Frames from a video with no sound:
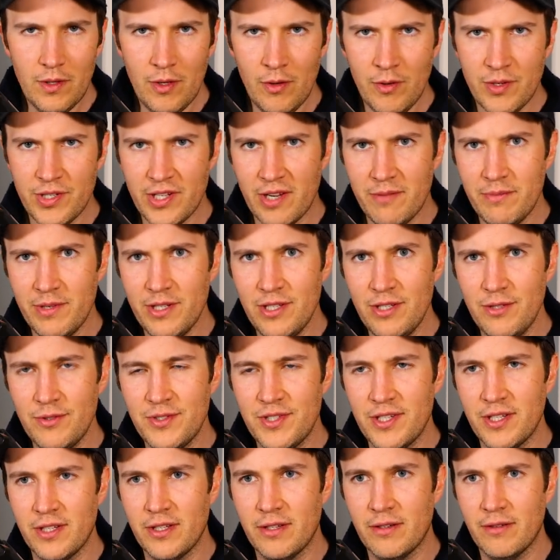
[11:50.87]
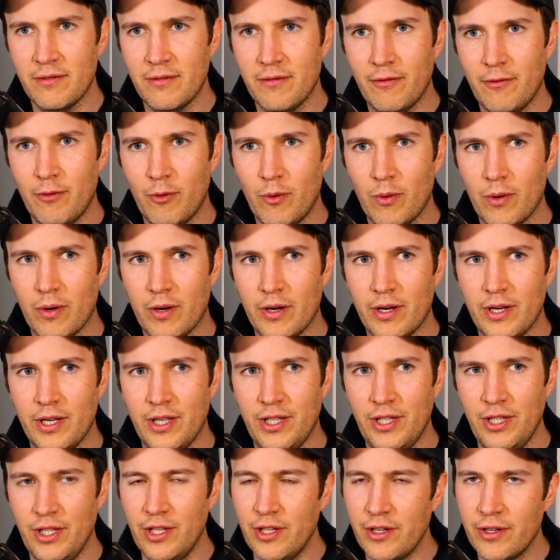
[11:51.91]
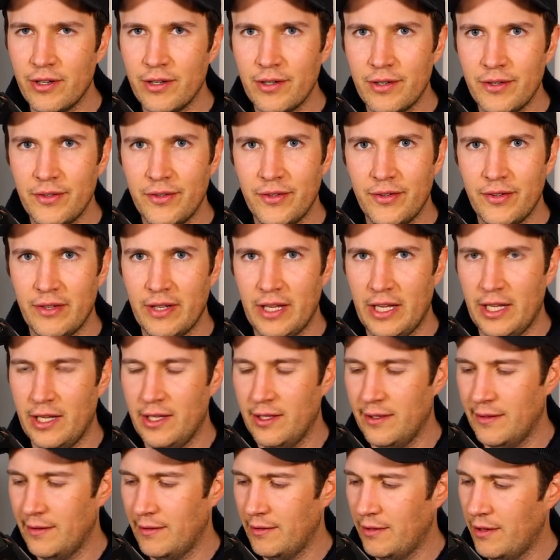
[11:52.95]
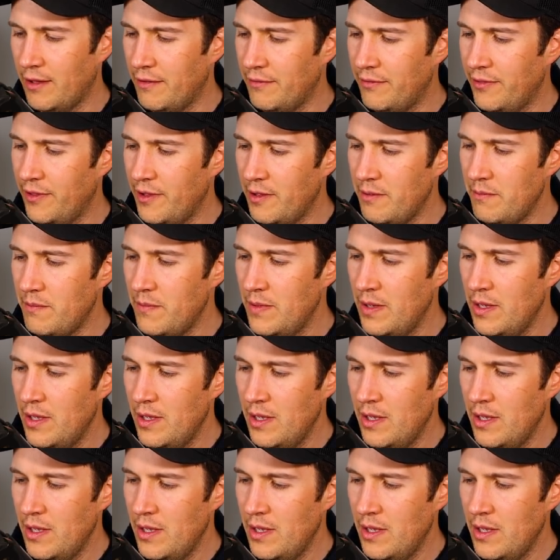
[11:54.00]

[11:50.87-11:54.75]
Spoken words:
which I've been using for years and love them.